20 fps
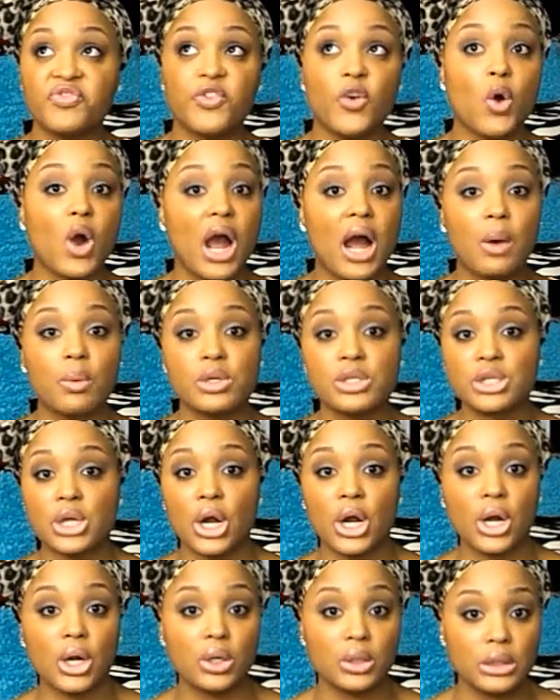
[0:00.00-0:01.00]
four hours
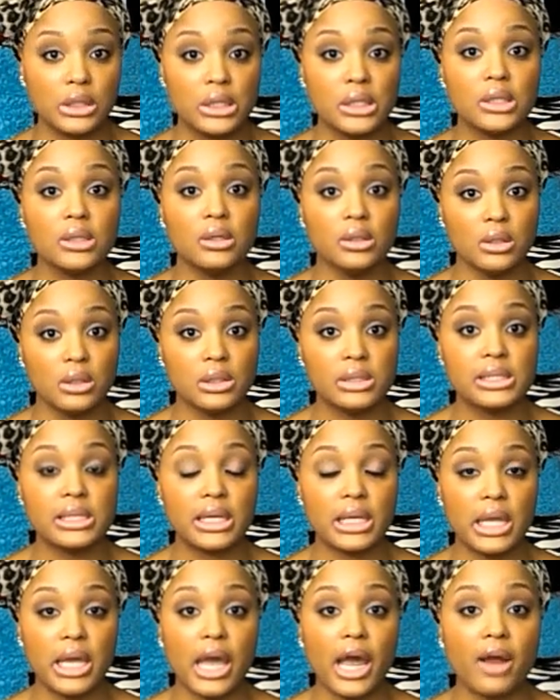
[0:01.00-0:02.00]
early
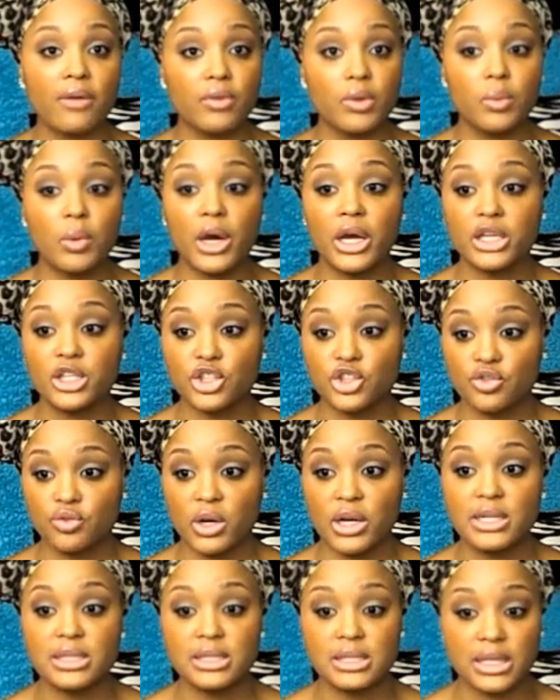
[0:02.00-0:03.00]
to get everyone
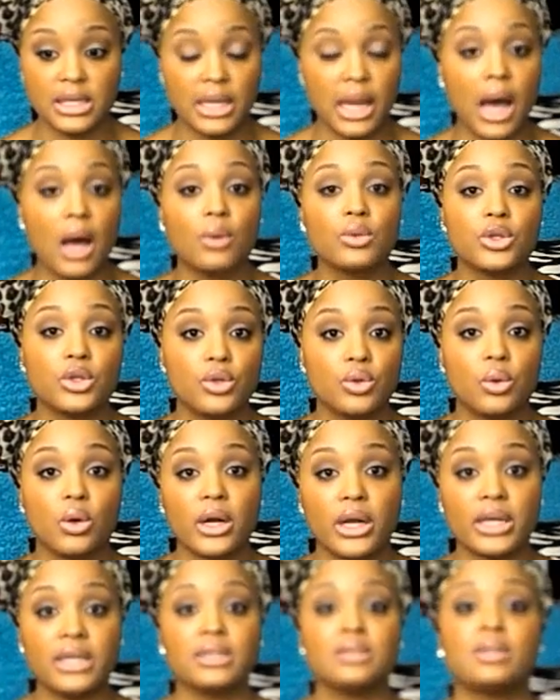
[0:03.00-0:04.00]
dressed and out the
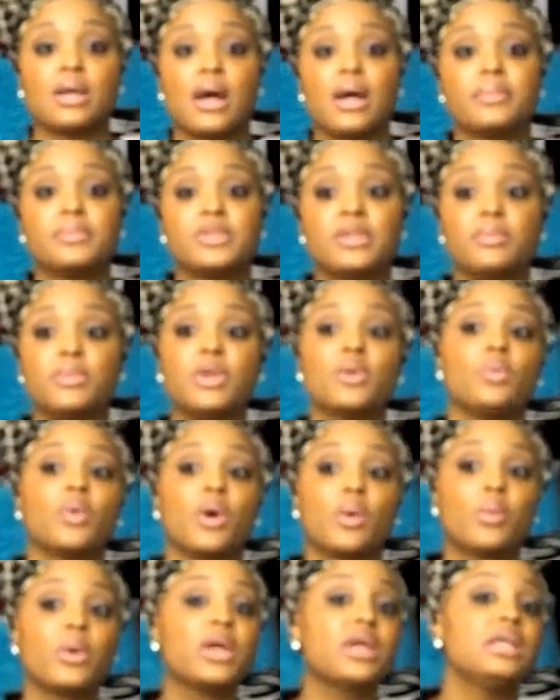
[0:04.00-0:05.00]
door in time to be
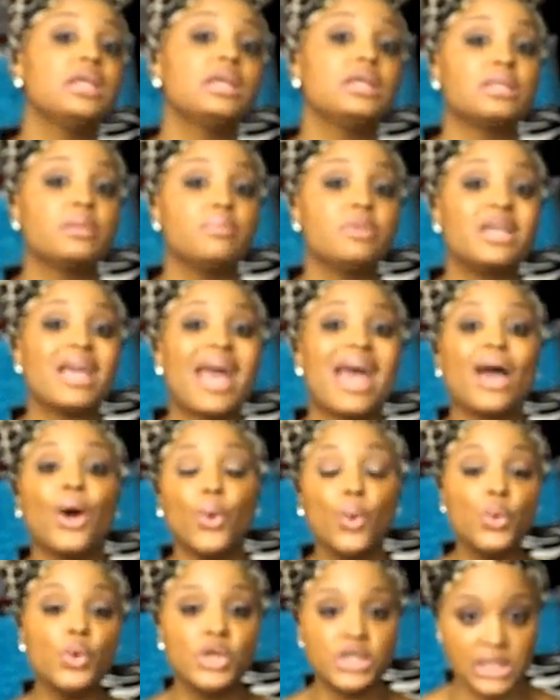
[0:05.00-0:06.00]
where we need to be
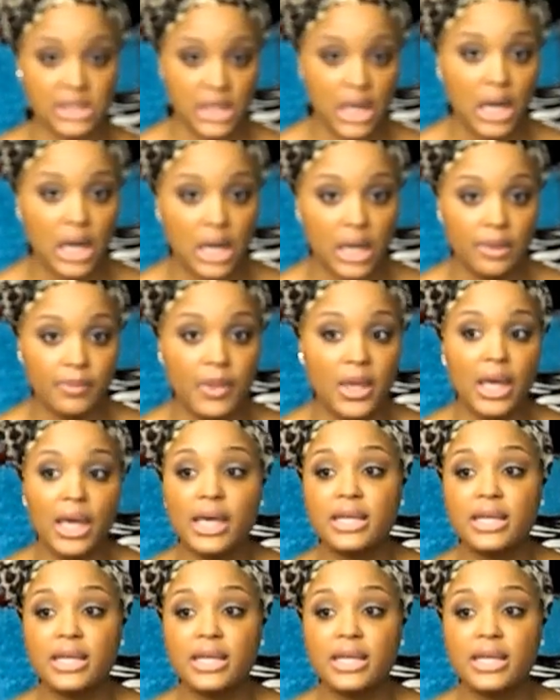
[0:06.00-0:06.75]
at on time.